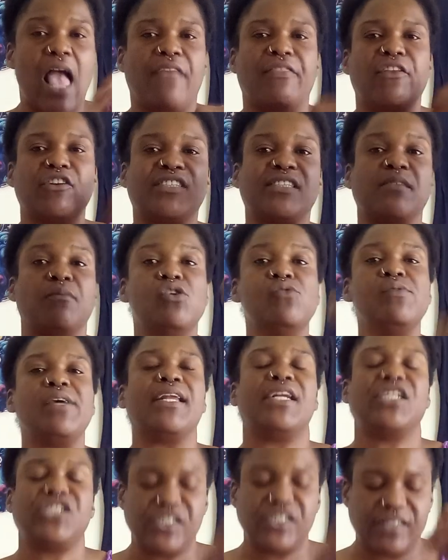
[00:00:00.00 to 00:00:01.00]
and there's some new
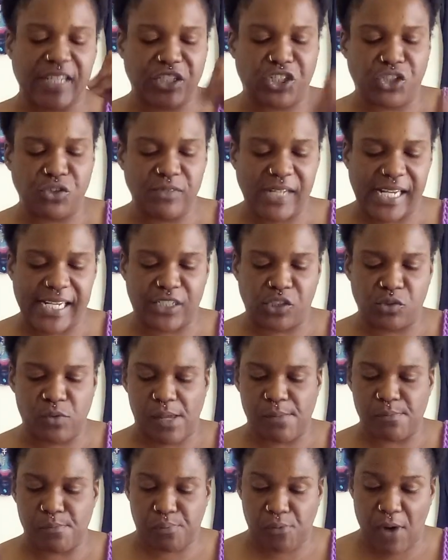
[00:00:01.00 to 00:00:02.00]
energy that you need to
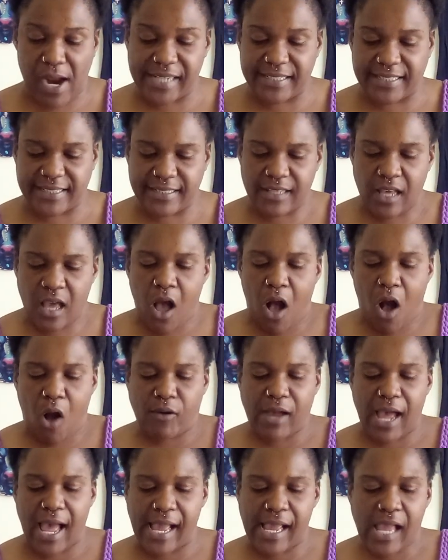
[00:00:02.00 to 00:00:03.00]
embrace,
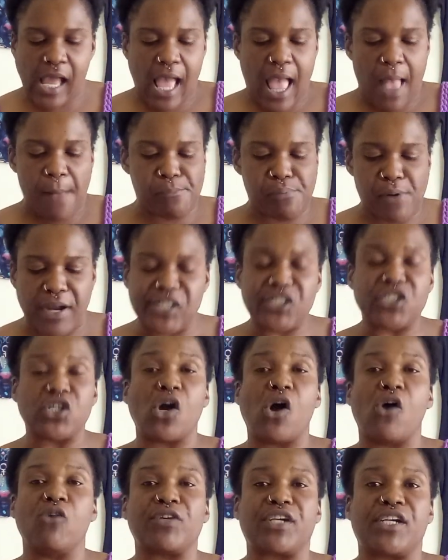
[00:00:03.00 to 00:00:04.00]
okay. Embrace
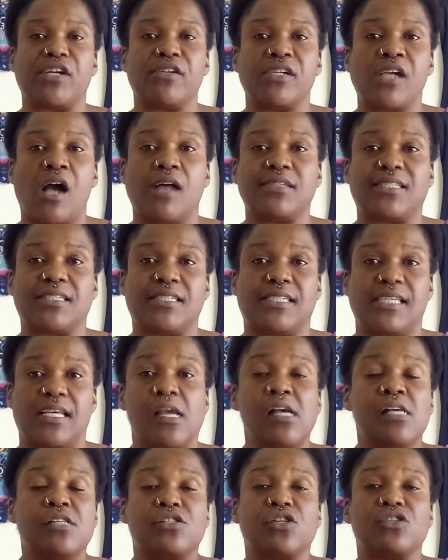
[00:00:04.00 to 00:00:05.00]
your own
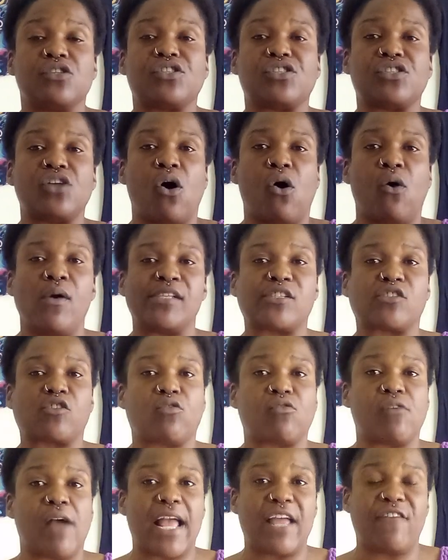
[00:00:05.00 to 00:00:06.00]
curiosity. Your soul is
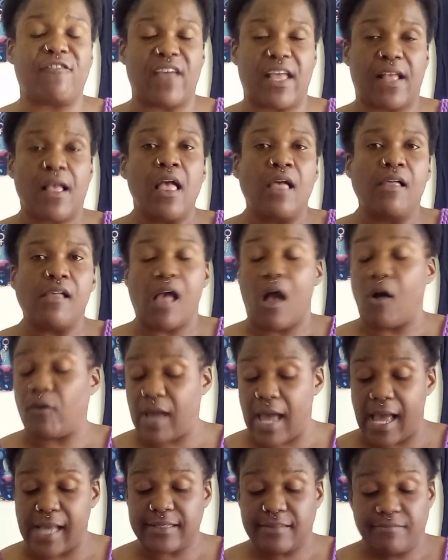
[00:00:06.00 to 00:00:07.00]
craving,
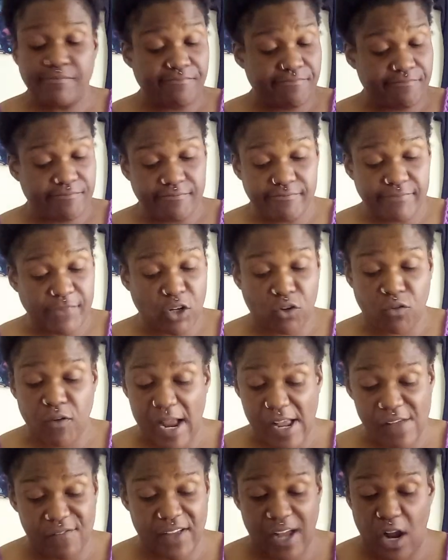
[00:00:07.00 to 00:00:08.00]
okay,
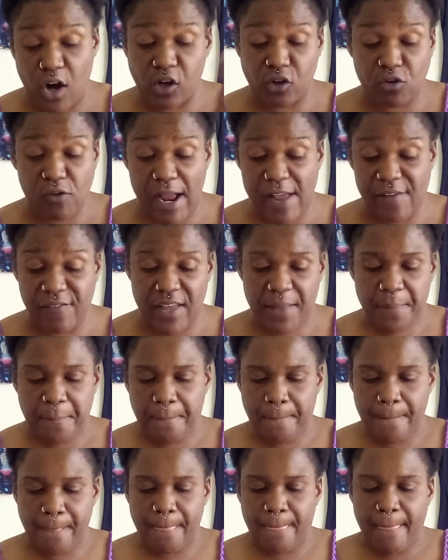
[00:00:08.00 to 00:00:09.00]
craving